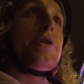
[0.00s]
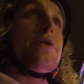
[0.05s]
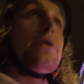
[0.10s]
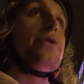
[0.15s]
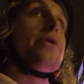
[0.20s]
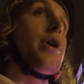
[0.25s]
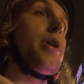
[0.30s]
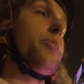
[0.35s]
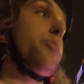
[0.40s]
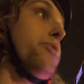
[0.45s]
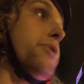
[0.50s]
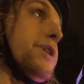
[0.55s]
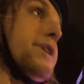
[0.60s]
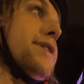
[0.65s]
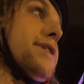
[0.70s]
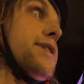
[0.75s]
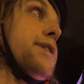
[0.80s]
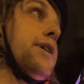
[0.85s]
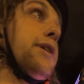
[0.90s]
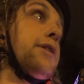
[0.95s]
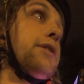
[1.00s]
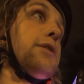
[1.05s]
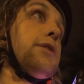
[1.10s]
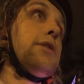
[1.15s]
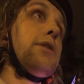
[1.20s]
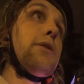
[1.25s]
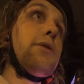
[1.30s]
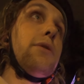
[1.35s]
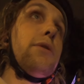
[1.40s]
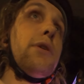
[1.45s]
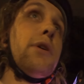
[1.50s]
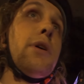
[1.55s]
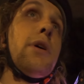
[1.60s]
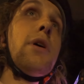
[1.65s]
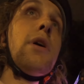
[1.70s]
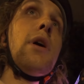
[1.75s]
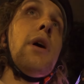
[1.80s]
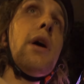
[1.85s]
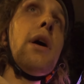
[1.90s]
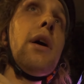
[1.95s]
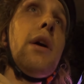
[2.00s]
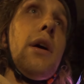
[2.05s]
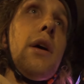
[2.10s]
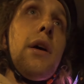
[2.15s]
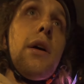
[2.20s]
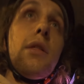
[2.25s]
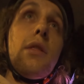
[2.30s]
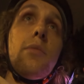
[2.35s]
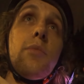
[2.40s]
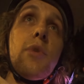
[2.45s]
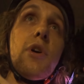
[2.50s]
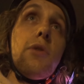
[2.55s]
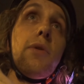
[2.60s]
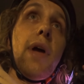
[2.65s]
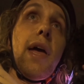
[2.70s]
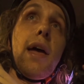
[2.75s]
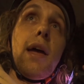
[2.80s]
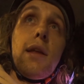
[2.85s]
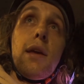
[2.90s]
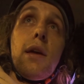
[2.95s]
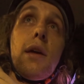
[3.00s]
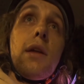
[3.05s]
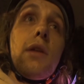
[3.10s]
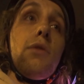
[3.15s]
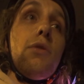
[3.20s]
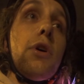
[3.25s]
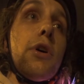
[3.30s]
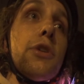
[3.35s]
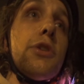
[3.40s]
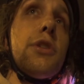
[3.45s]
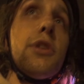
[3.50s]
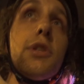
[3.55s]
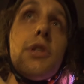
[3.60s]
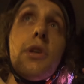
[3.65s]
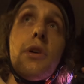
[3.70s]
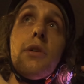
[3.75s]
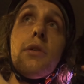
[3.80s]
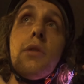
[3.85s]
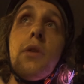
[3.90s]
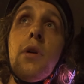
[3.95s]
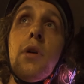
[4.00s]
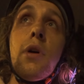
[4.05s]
here are pretty sick. So let me go ahead and launch the song,